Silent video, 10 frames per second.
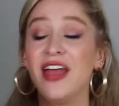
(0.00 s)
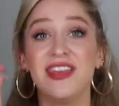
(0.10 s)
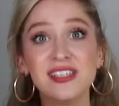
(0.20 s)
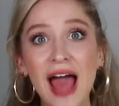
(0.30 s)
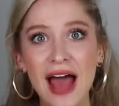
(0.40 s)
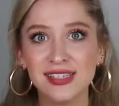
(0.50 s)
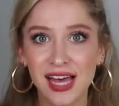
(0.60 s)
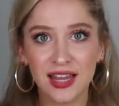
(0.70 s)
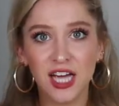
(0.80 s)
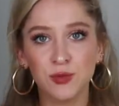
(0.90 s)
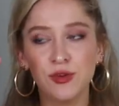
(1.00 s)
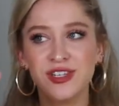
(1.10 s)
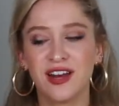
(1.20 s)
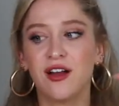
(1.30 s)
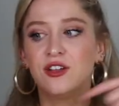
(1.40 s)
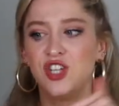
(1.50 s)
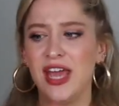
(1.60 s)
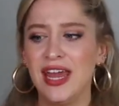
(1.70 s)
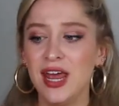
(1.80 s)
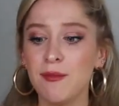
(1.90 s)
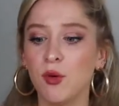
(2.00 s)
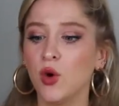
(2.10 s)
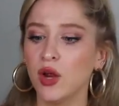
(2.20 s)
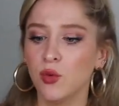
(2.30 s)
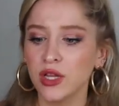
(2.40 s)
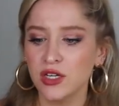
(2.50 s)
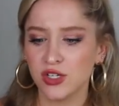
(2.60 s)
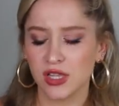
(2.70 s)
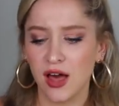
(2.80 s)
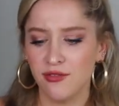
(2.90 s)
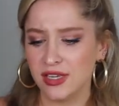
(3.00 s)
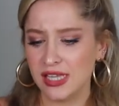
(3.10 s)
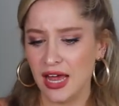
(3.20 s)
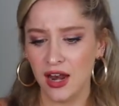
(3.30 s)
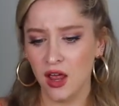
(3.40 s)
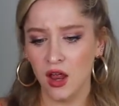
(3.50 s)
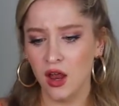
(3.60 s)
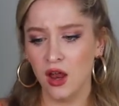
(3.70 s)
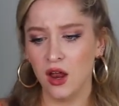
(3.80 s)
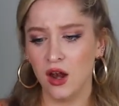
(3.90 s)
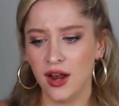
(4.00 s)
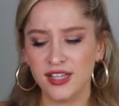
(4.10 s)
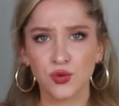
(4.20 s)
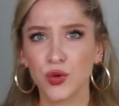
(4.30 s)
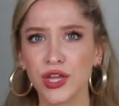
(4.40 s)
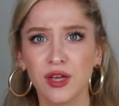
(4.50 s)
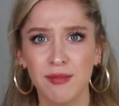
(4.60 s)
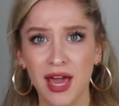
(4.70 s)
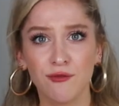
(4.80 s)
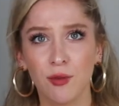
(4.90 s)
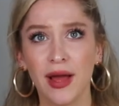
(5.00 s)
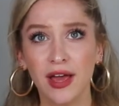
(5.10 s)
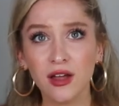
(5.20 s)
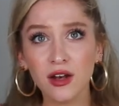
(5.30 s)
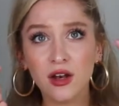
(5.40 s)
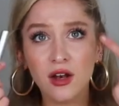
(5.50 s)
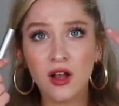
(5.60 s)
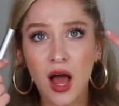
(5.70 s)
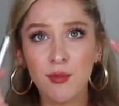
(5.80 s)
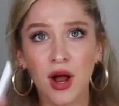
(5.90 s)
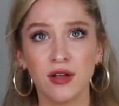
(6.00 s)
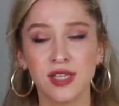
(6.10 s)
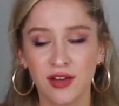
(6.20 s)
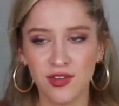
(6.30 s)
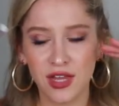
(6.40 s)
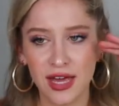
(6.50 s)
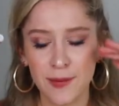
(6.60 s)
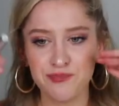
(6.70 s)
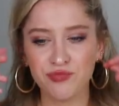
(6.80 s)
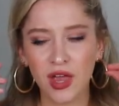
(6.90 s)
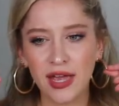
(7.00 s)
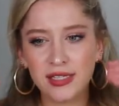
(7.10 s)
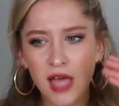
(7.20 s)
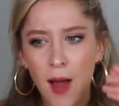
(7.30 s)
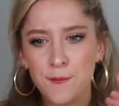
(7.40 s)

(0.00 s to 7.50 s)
this has that Lash Boost technology in it, but what I really just love is that it's a really good makeup for my eyebrows. Like I feel like it's,